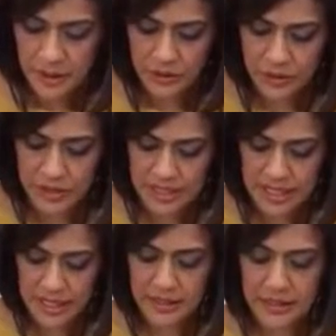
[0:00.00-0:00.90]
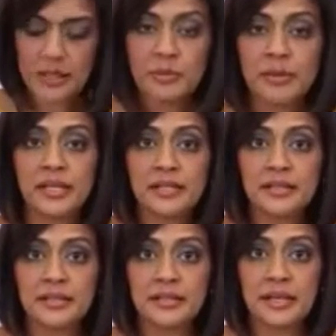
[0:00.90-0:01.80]
you just take a little bit
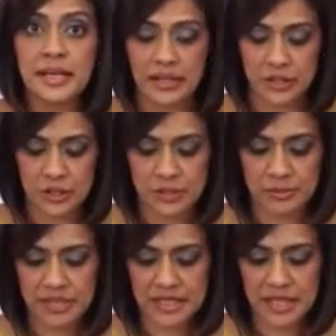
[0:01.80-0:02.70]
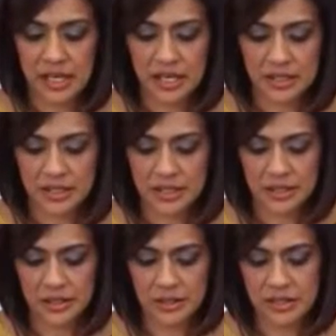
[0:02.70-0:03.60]
and just massage it
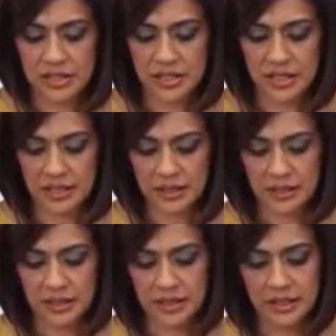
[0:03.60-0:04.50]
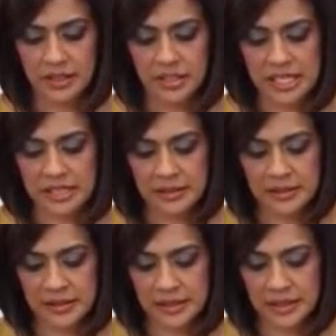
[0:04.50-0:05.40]
into the skin
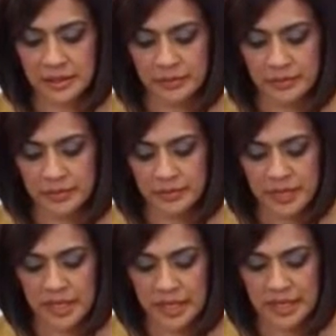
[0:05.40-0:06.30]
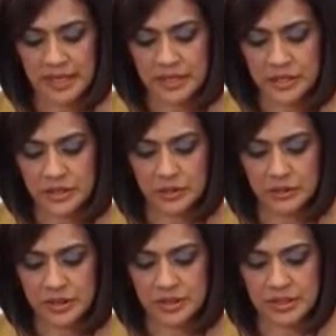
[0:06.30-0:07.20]
gently. And as you
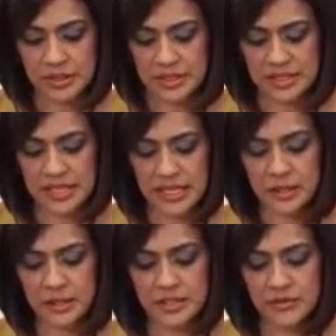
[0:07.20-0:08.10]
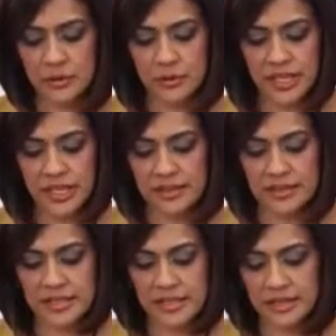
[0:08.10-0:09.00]
do this, it'll start to exfoliate
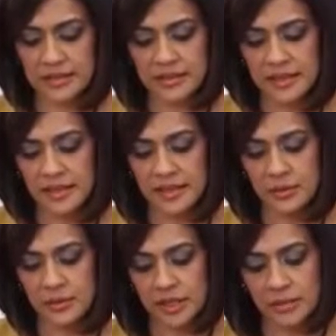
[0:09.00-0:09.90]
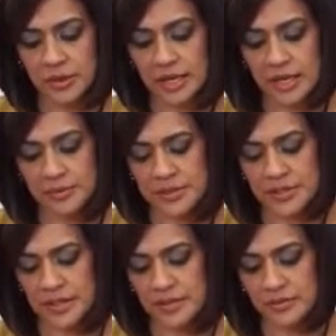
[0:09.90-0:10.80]
the skin. We can perhaps
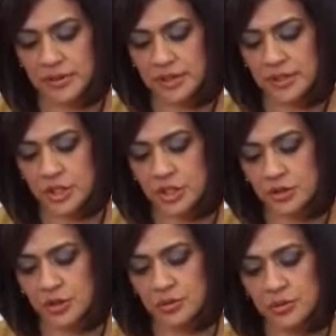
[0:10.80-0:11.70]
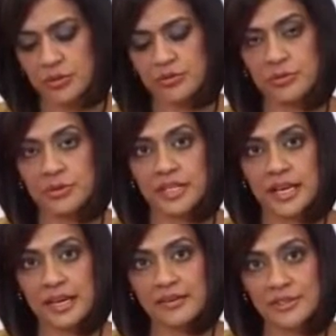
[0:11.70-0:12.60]
see if we can show you a before
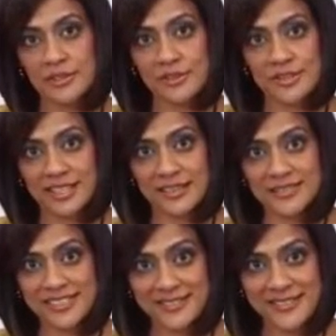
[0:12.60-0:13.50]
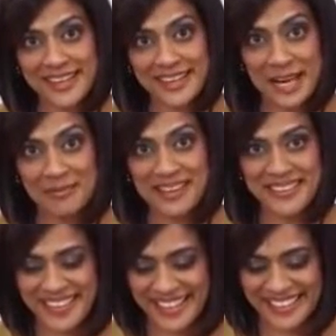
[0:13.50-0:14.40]
and after or a left and right. How
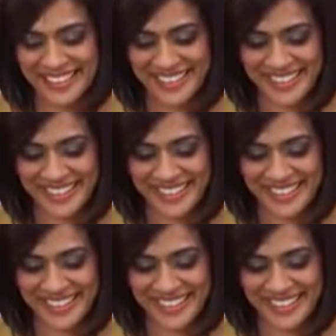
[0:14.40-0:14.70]
about that?